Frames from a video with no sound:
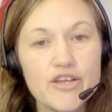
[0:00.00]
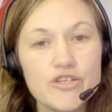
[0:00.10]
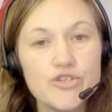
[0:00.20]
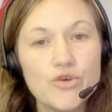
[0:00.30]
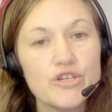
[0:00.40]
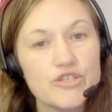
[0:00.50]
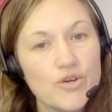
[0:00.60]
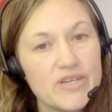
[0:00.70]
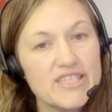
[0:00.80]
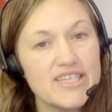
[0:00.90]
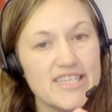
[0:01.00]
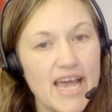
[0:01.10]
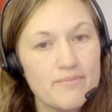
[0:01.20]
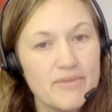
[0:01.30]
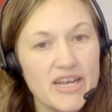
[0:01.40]
So there's always a
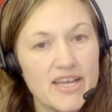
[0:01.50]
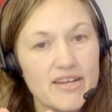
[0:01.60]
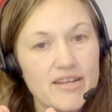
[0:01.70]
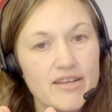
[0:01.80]
10-minute